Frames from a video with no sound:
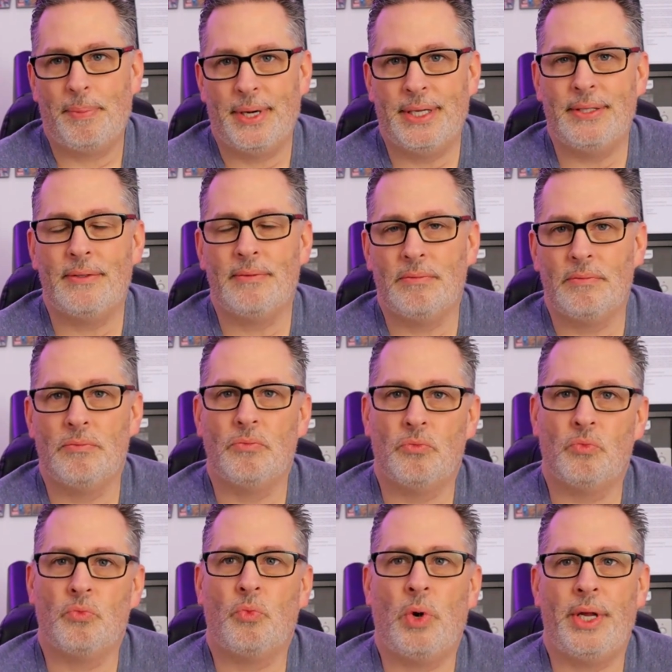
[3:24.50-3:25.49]
but
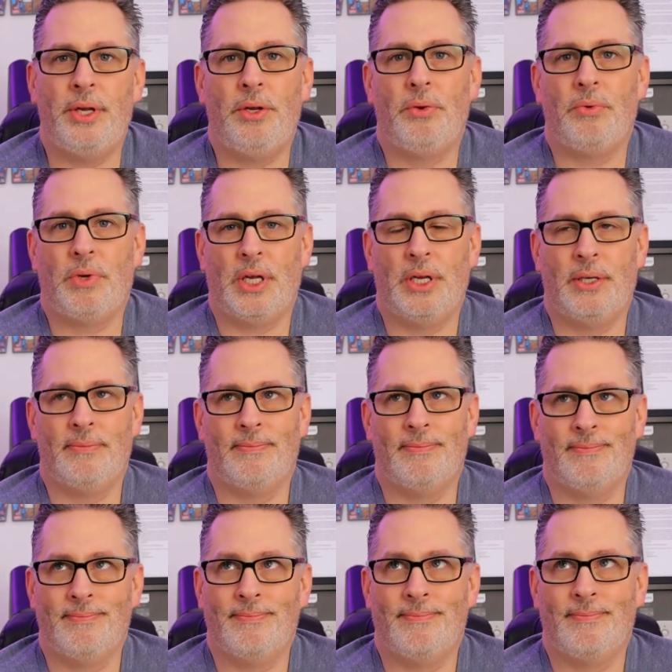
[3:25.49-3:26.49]
what you
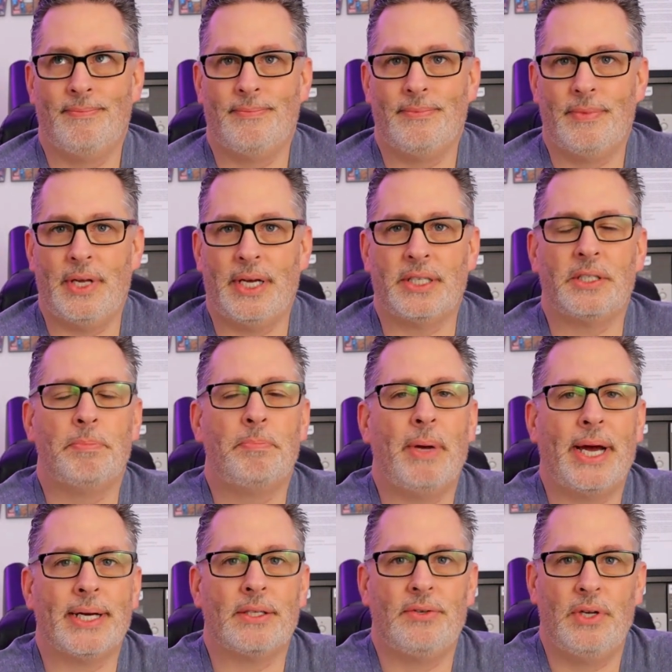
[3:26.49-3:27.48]
can
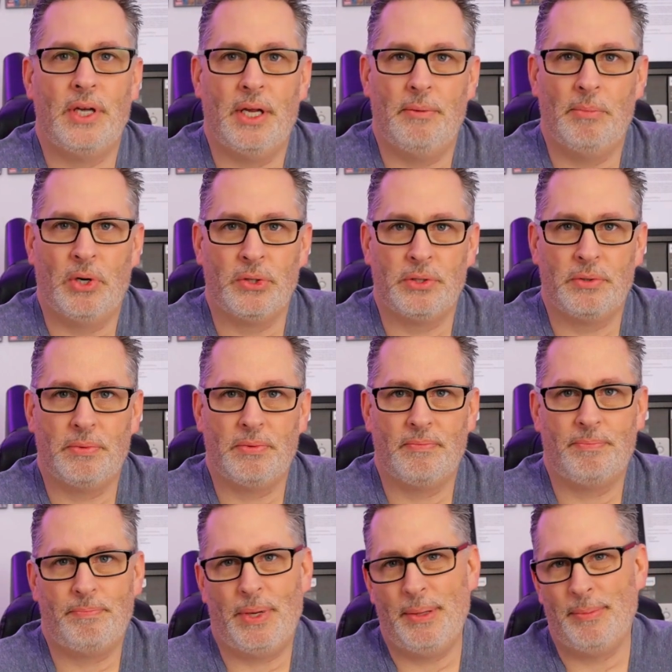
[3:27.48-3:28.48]
expect in most
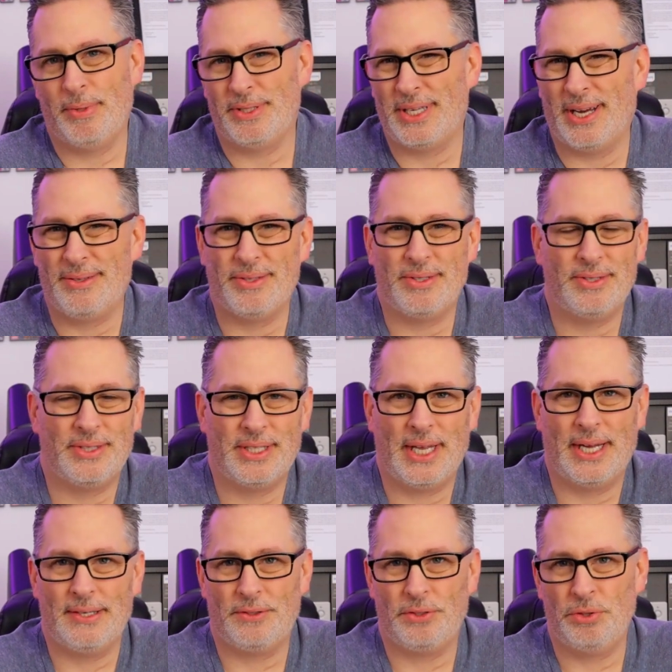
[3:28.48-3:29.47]
people's houses
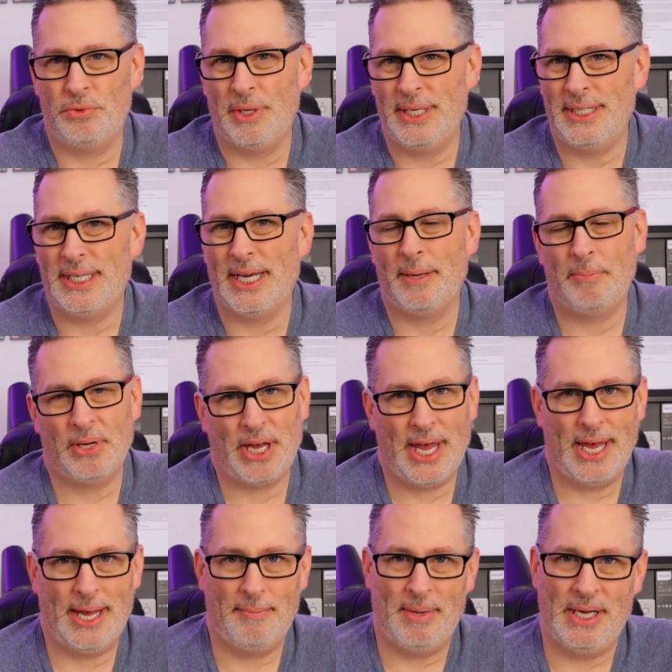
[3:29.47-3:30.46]
that do any type of
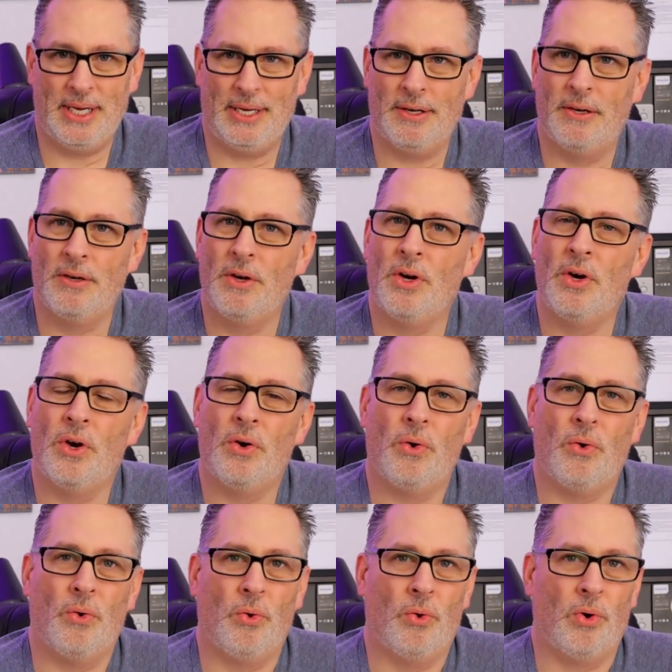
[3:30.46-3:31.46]
gaming
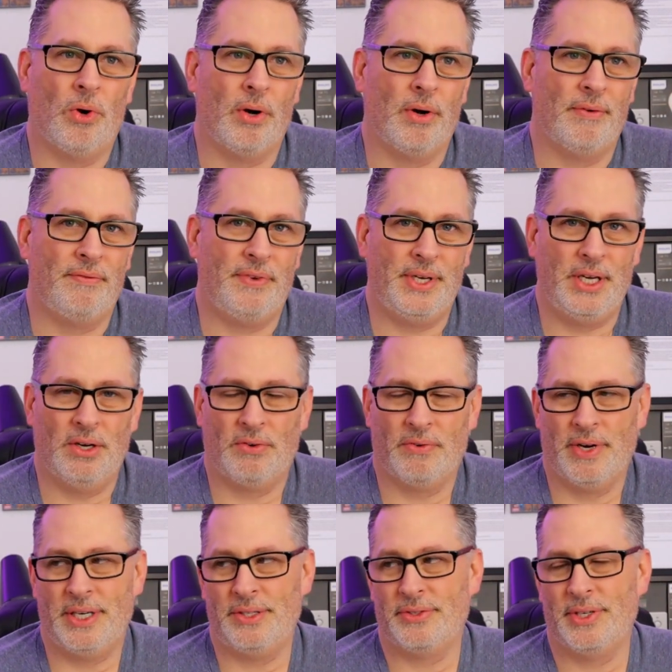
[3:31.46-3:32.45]
or video
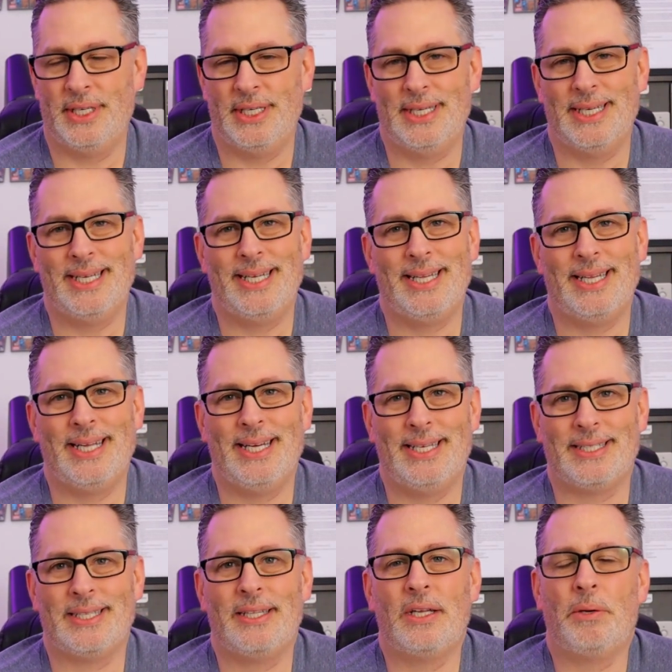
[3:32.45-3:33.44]
rendering,
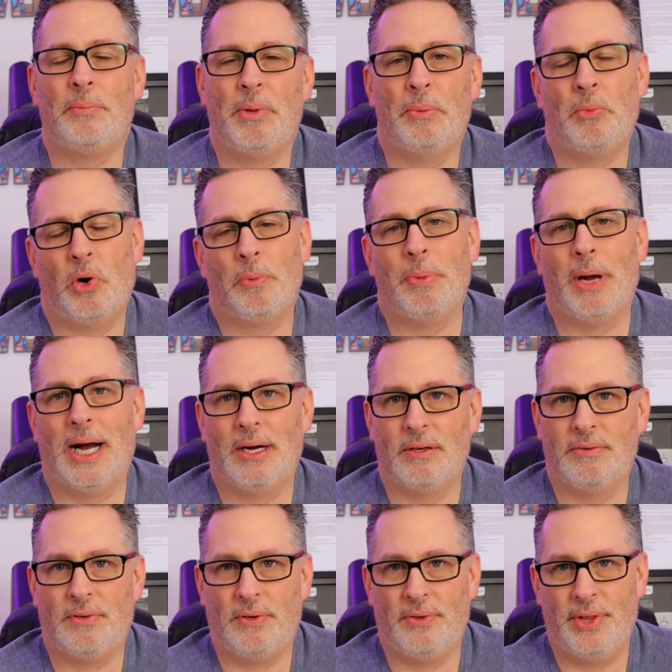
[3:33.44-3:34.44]
it's a little bit more
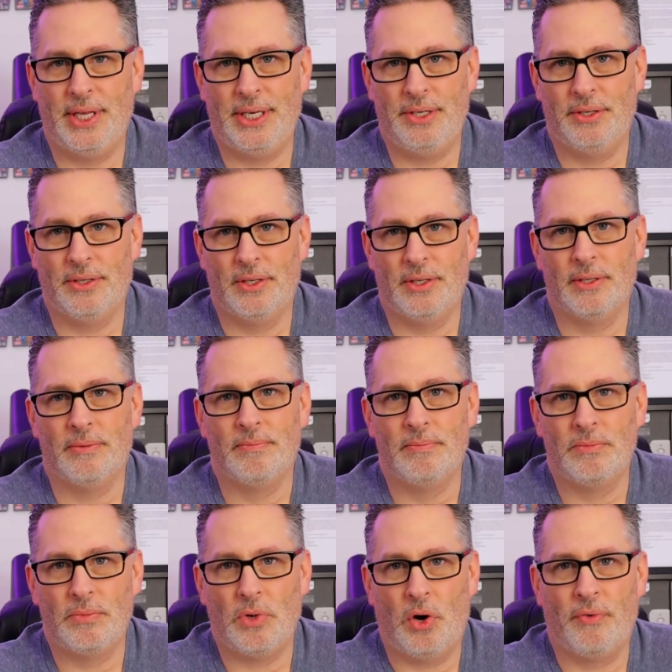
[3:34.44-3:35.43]
powerful than your
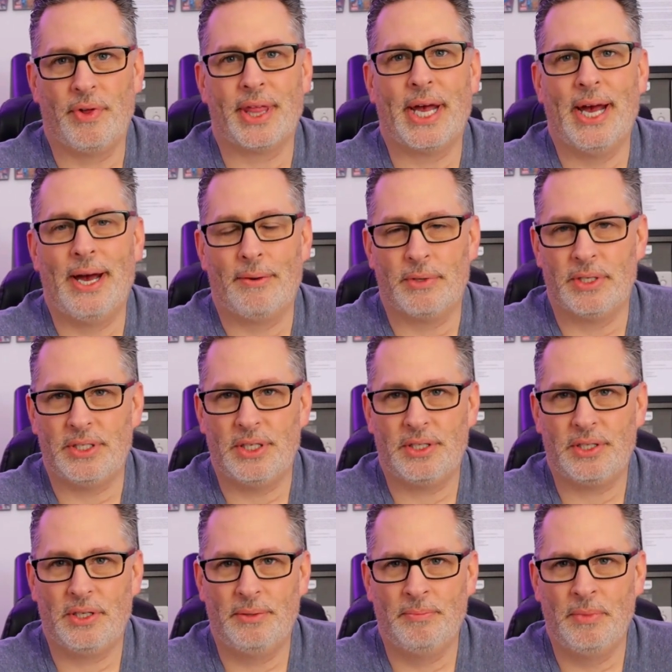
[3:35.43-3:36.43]
over-the-counter
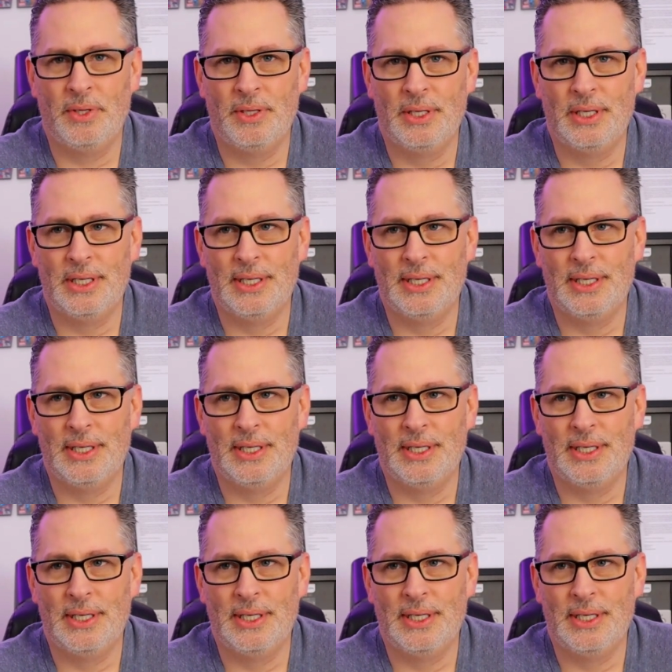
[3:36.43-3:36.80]
system,